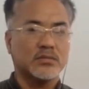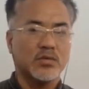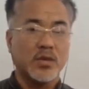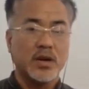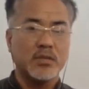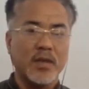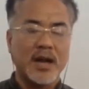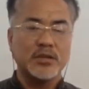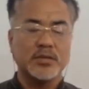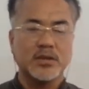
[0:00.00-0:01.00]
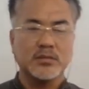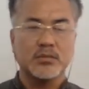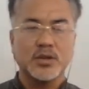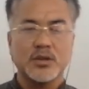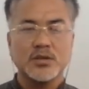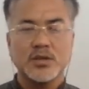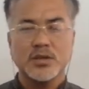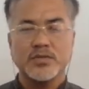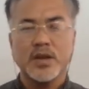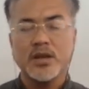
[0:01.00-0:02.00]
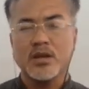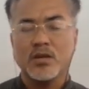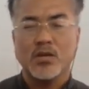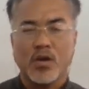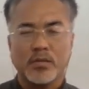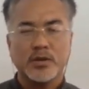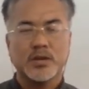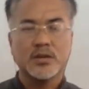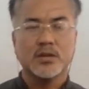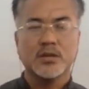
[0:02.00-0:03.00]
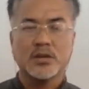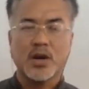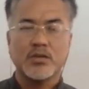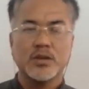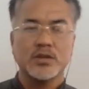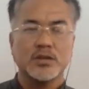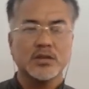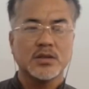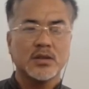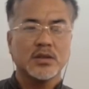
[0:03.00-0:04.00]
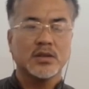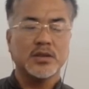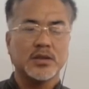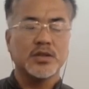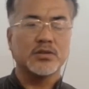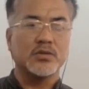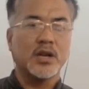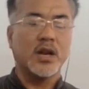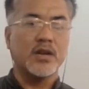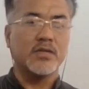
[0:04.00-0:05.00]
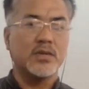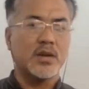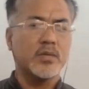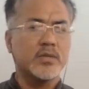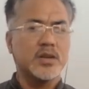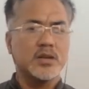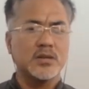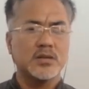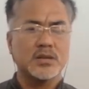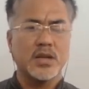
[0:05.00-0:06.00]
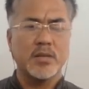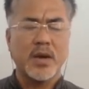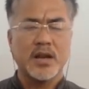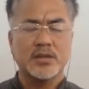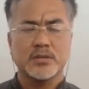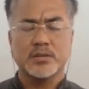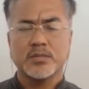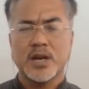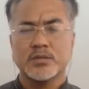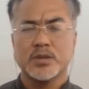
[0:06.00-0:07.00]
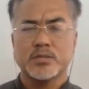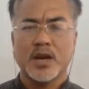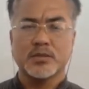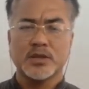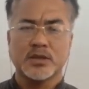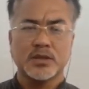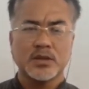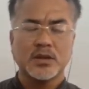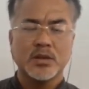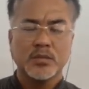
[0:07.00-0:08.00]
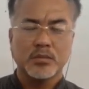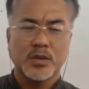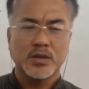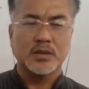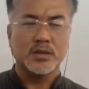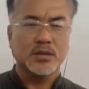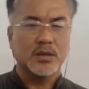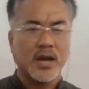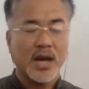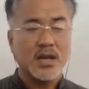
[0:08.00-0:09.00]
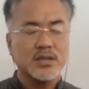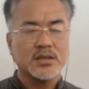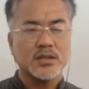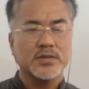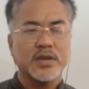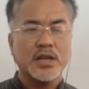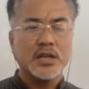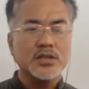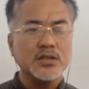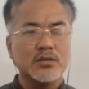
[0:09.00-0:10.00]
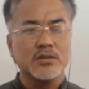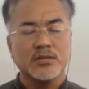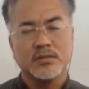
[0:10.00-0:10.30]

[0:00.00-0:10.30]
word management because this is very common word nowadays in day-to-day life. Everybody say management. But as it is very easy to